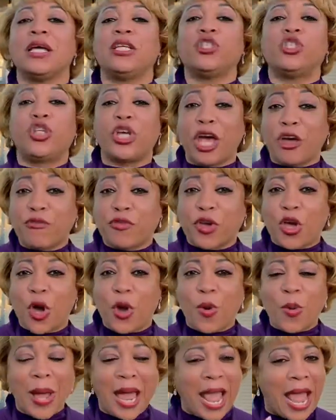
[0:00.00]

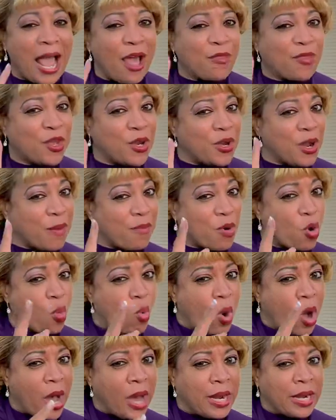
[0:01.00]
Jeffco and the number
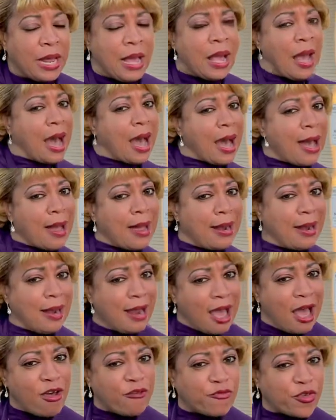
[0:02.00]
1. I
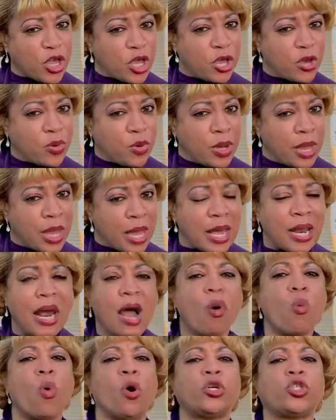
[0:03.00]
love you, and I
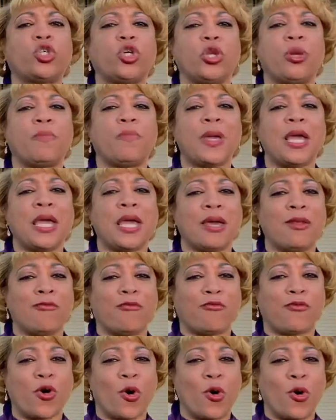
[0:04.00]
want you to be
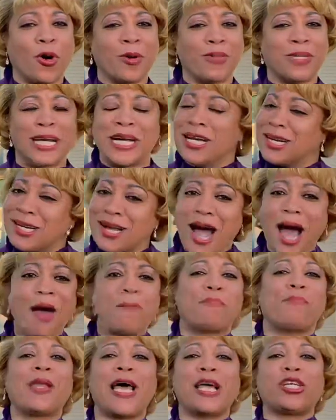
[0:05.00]
informed. God
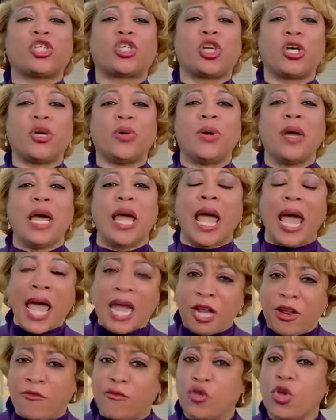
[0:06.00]
bless you,
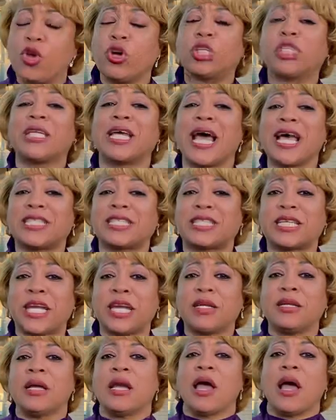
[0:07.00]
and if you're
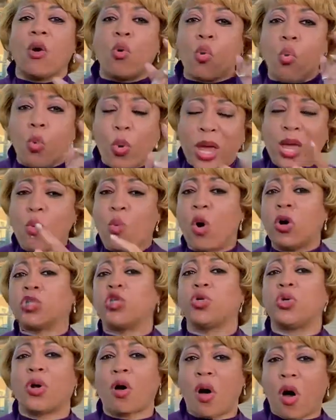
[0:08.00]
tested, we want
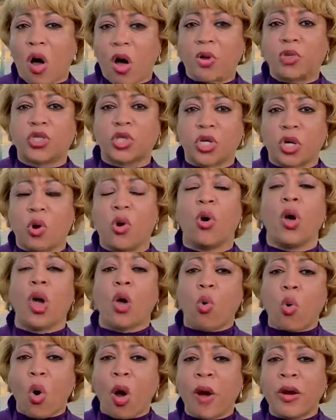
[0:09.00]
you to also
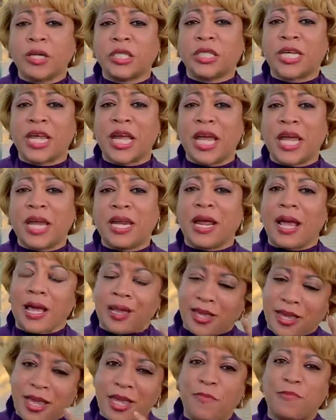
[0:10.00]
quarantine
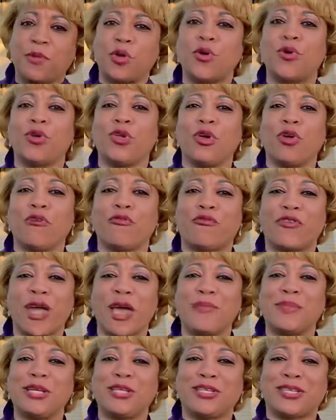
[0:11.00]
and keep you and your
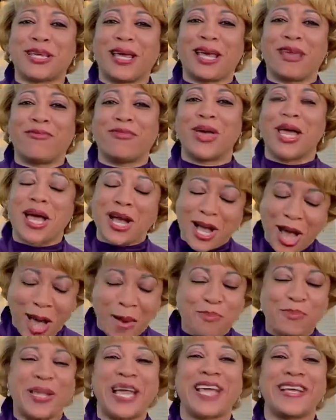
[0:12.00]
family safe.
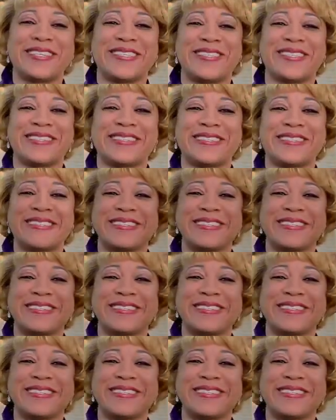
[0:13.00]
God bless.